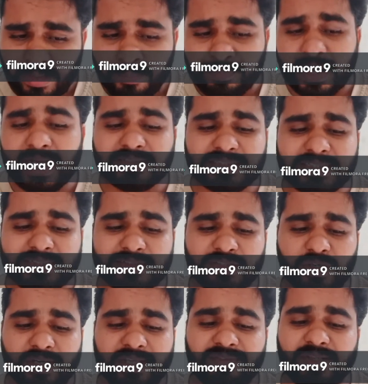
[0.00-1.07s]
Perhaps it is
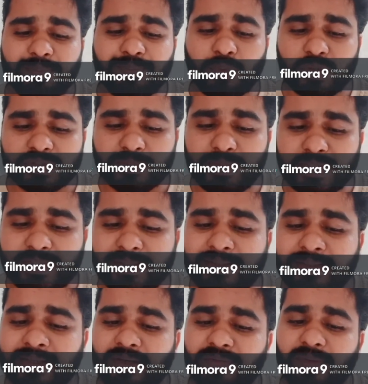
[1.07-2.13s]
not even possible to
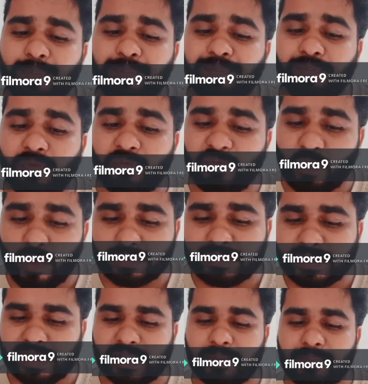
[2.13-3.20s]
think of a
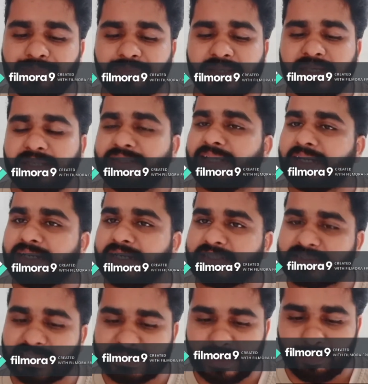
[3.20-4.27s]
fourth realm that
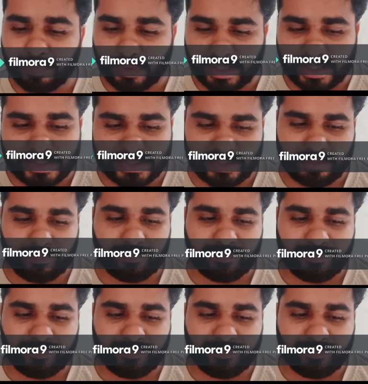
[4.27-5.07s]
has such a potential.